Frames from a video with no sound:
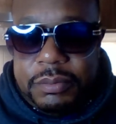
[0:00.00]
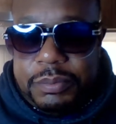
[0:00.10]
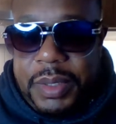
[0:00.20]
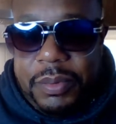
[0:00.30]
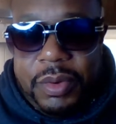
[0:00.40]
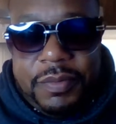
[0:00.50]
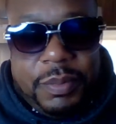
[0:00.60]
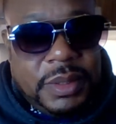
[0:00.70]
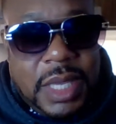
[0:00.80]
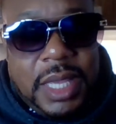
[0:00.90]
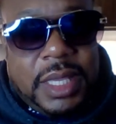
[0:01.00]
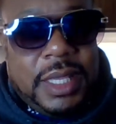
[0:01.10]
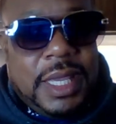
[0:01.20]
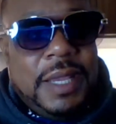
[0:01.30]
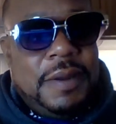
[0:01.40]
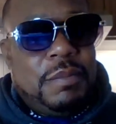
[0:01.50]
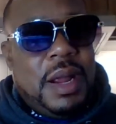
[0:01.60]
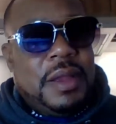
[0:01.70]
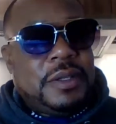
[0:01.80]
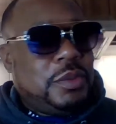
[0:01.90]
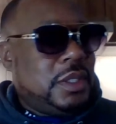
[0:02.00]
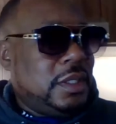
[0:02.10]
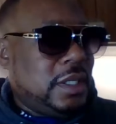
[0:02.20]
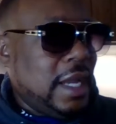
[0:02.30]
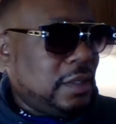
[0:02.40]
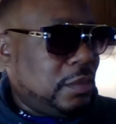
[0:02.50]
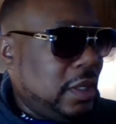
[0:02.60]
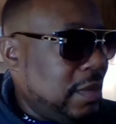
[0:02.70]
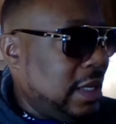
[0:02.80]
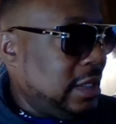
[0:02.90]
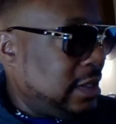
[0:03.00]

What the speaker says: People have been taking care of migrants with the tax money, man. This